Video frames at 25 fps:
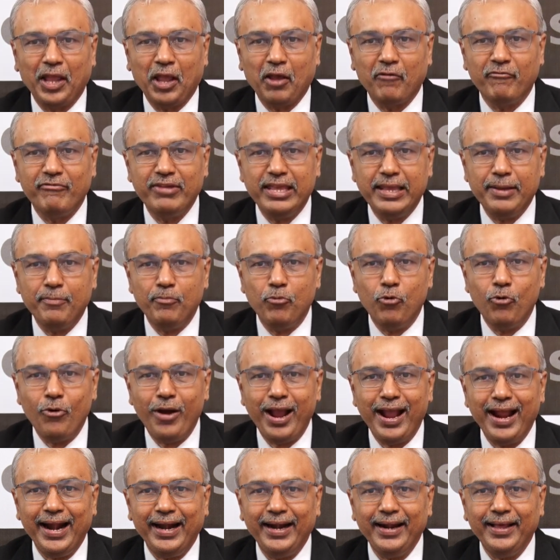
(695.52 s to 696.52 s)
We move
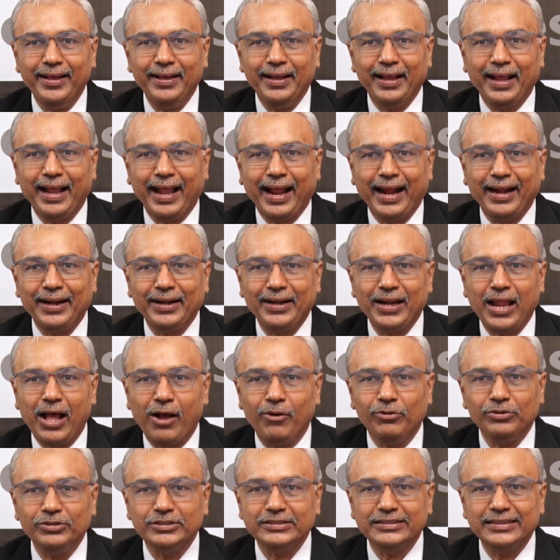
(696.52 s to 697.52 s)
ahead and
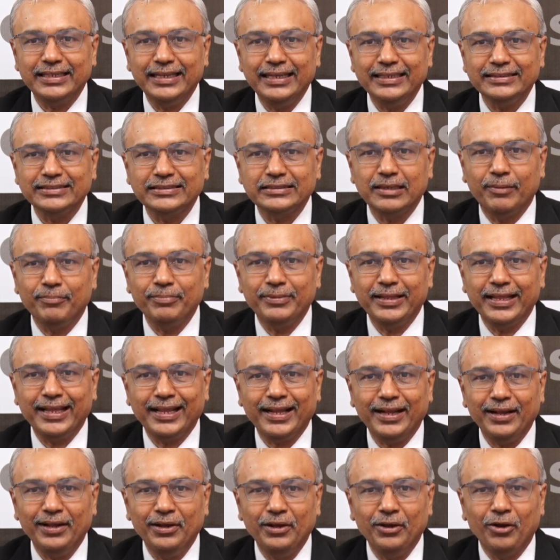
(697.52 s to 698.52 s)
now see
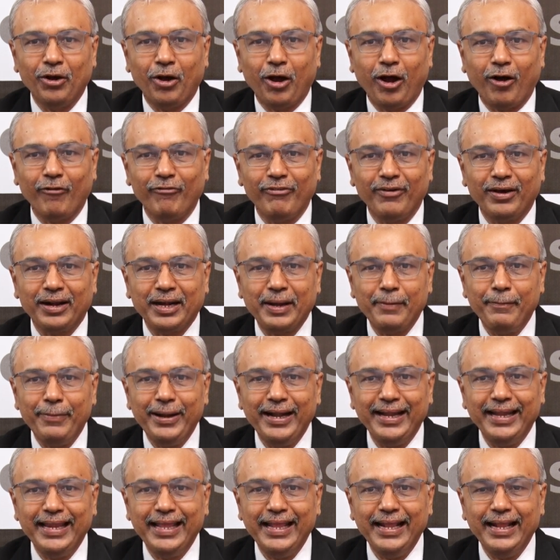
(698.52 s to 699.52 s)
something of a
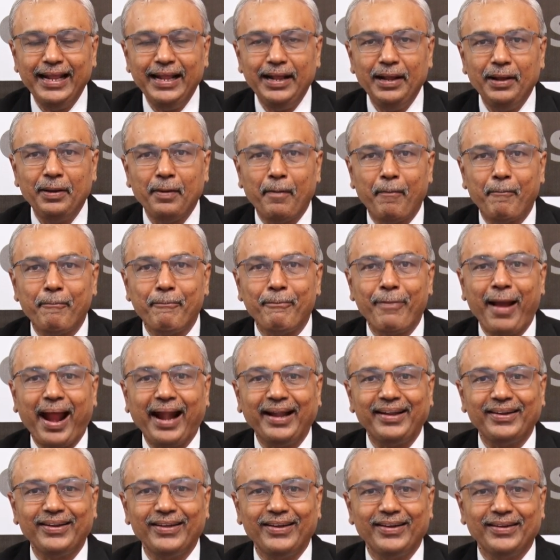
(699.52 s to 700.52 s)
repeating
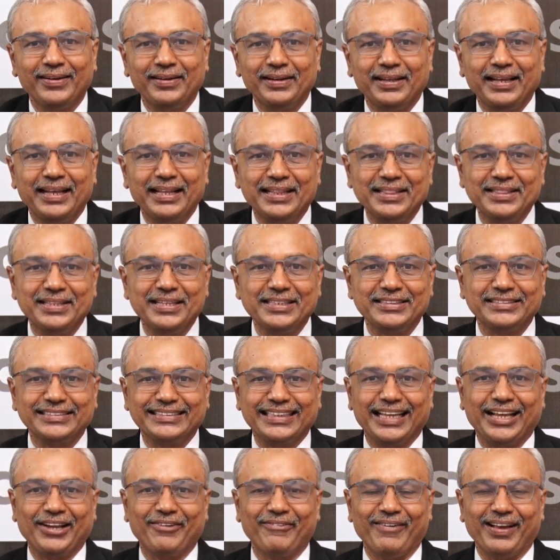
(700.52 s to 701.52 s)
pattern in this
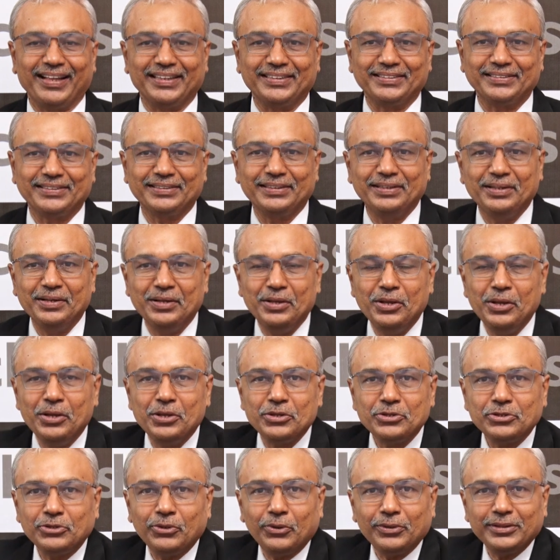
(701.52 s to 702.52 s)
sequence.
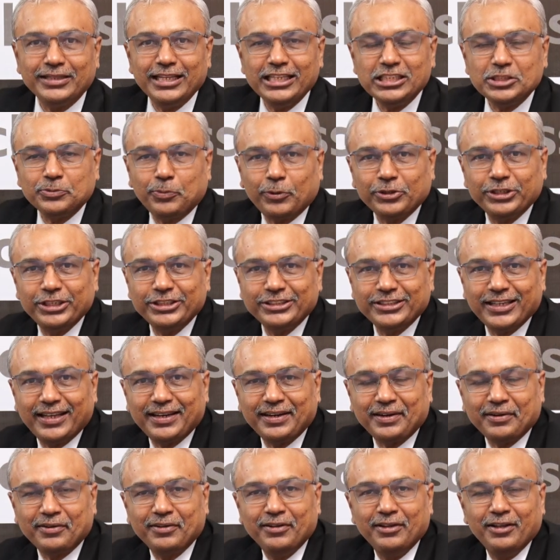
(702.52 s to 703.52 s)
So this
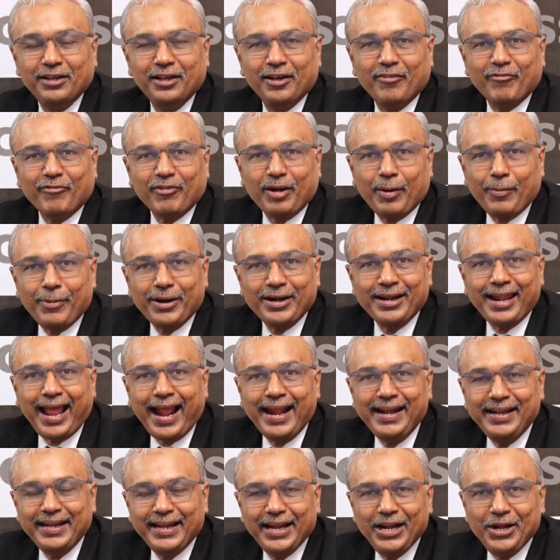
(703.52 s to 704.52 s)
position from a
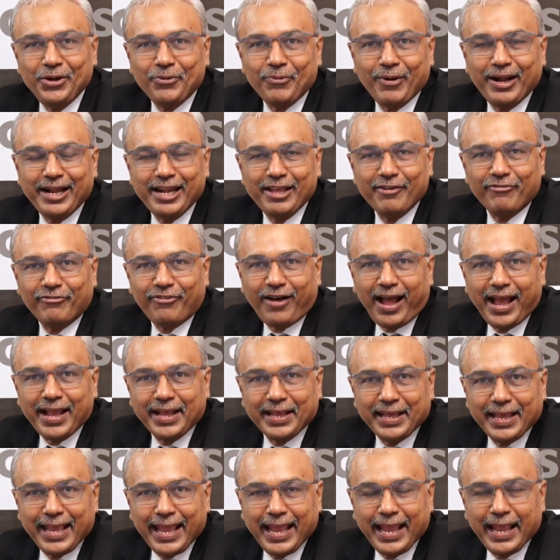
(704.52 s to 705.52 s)

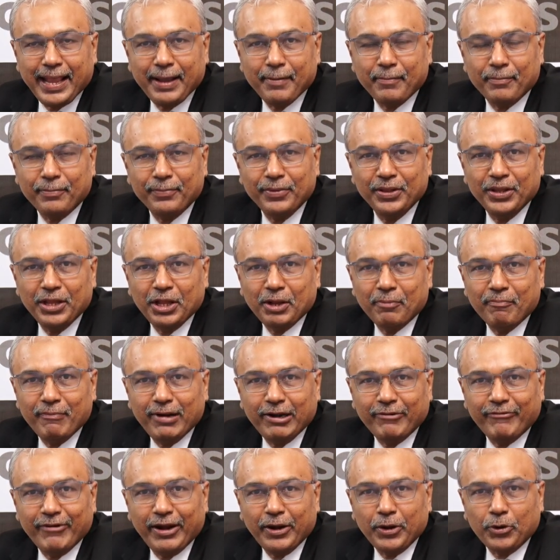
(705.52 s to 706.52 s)
1925 game
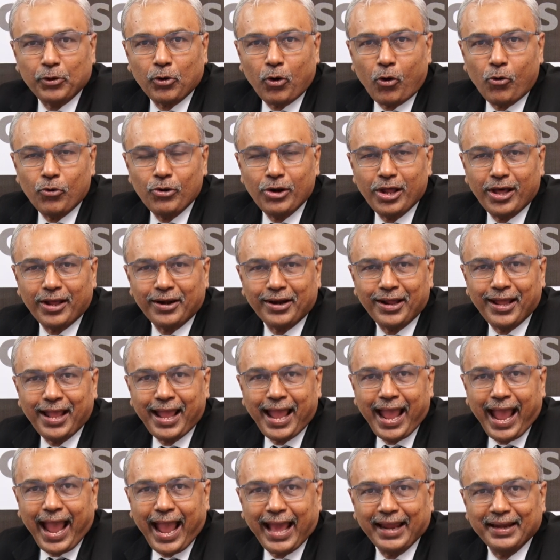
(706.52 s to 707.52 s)
between Rauner
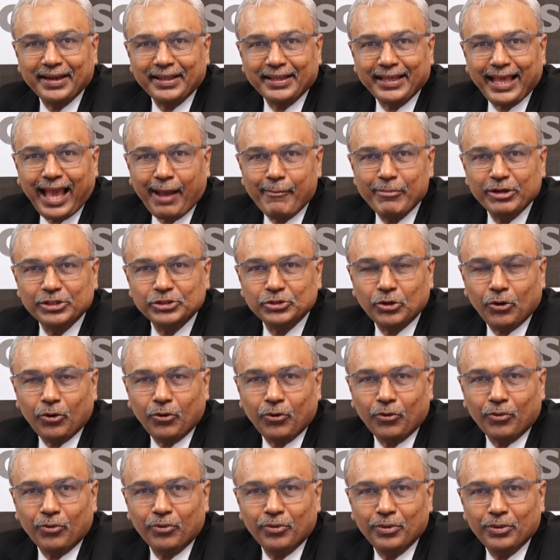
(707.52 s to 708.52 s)
and
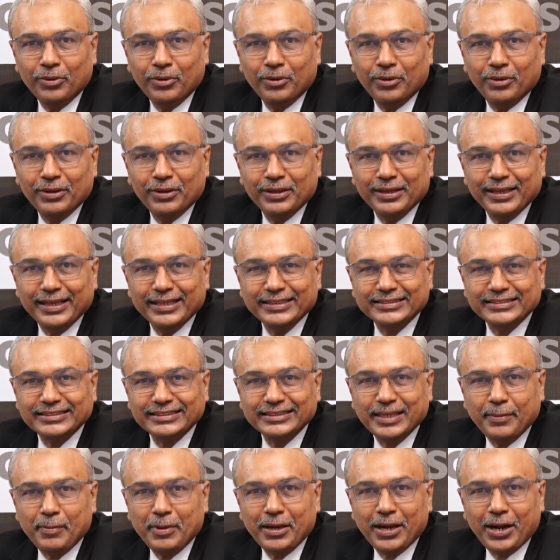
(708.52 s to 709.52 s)
Camichaud is
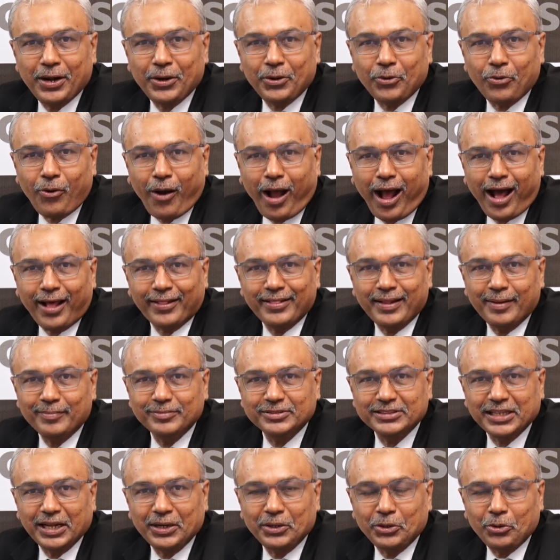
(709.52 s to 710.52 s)
similar to
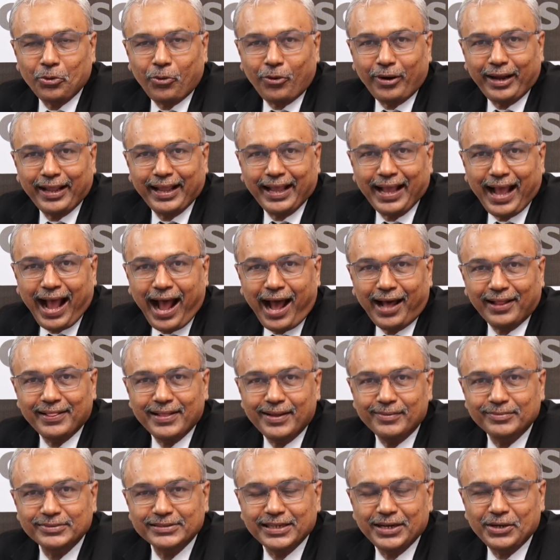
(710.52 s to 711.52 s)
Adams and Torre.
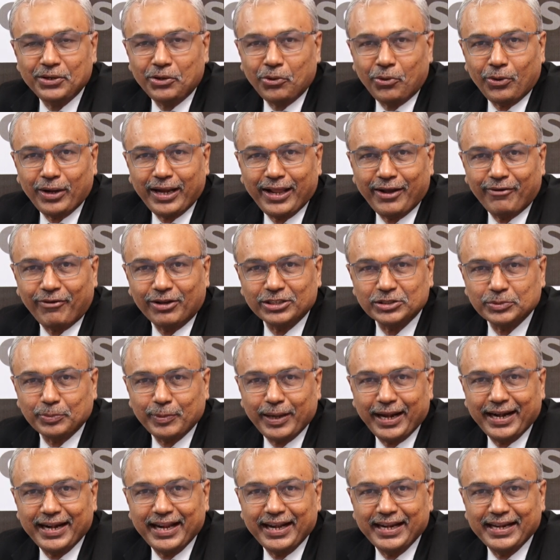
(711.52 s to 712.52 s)
Adams and Torre was
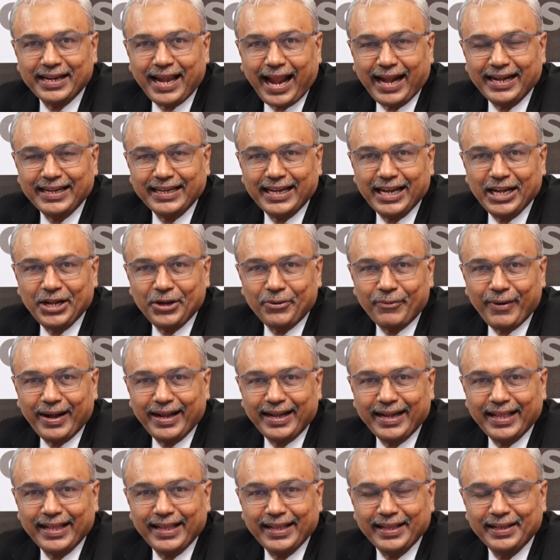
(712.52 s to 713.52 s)
played in
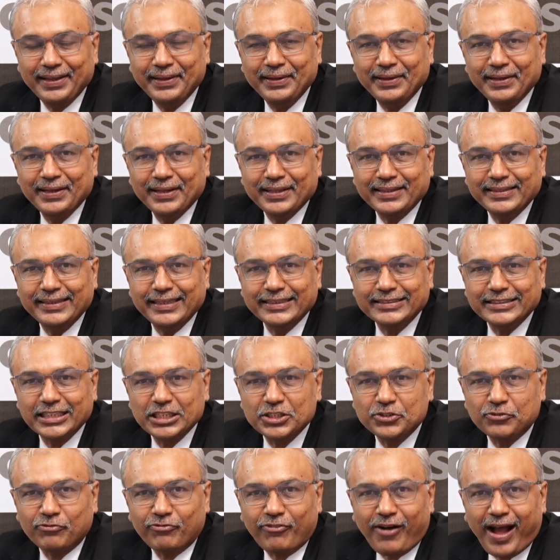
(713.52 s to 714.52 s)
1920. This
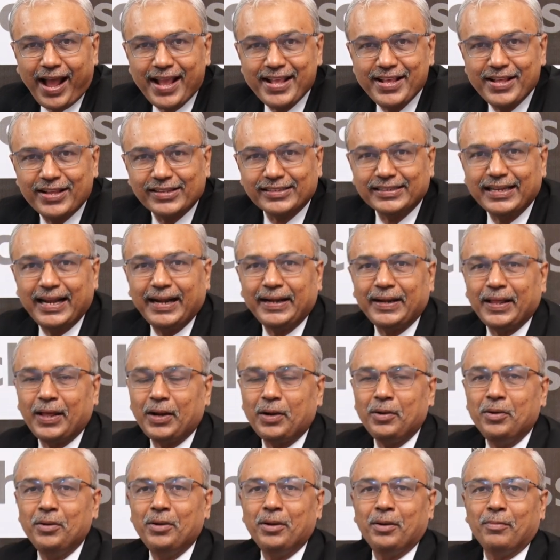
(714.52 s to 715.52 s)
is 5 years
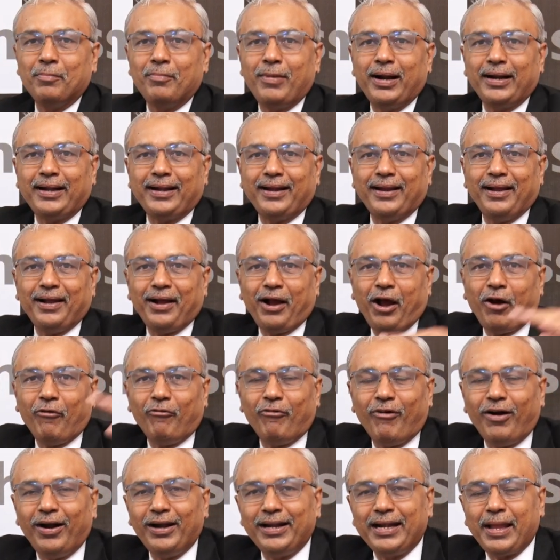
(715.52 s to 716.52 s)
later, but a
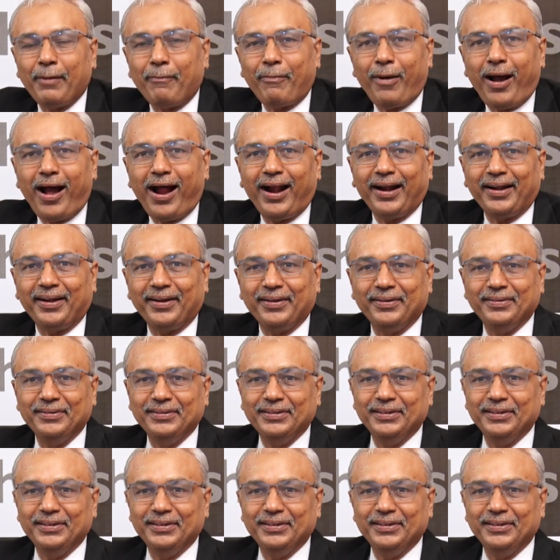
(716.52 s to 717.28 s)
world apart.